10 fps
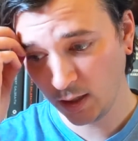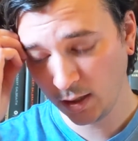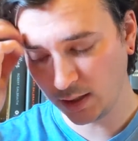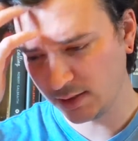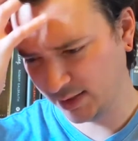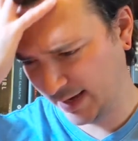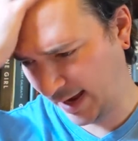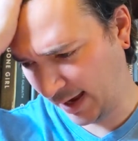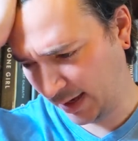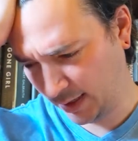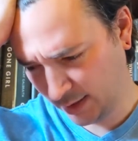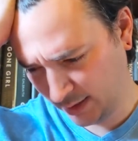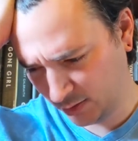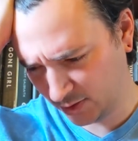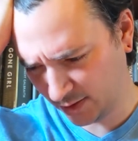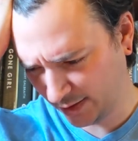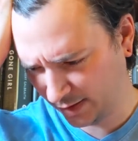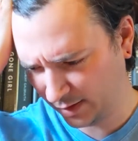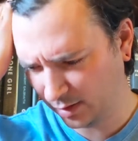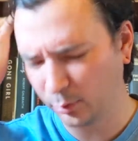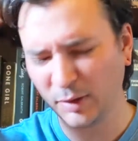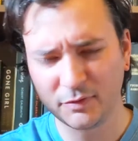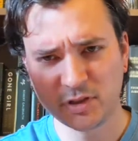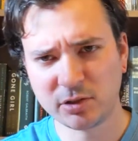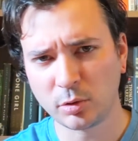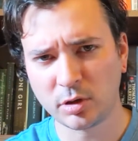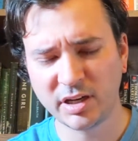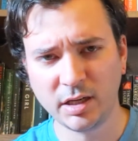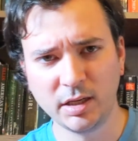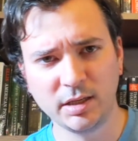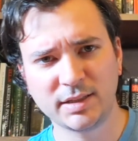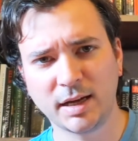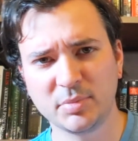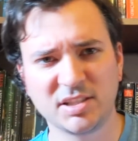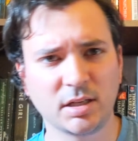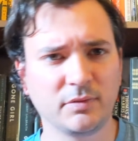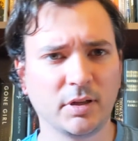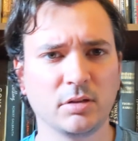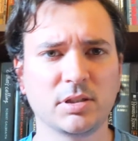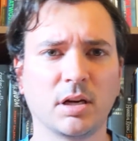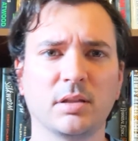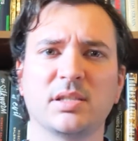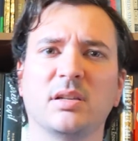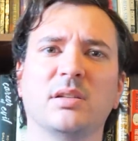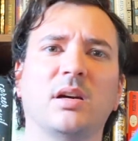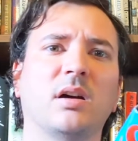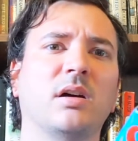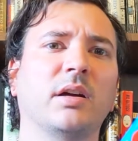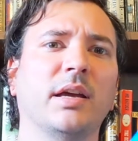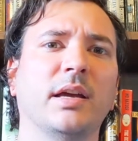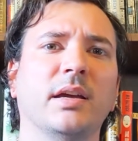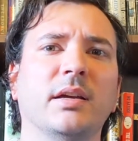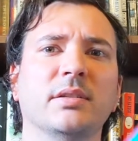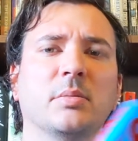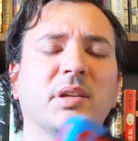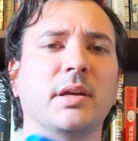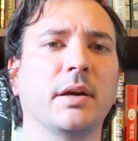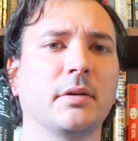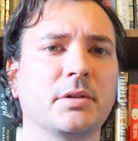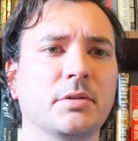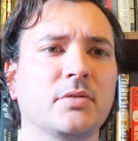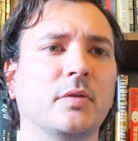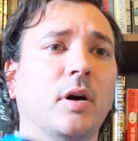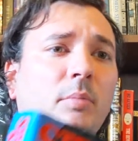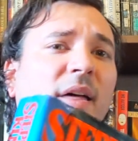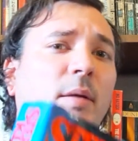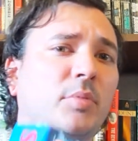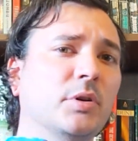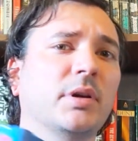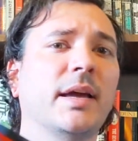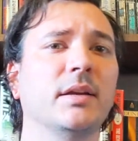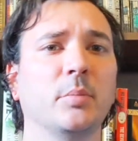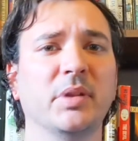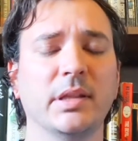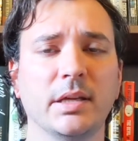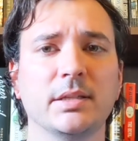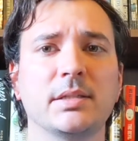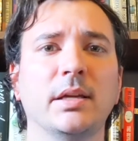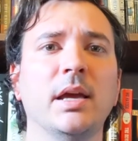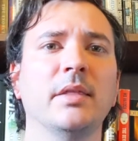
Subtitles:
Because, yeah, there's like thrift story type stuff that goes on in The Sundog, and some of the characters from that book end up in this.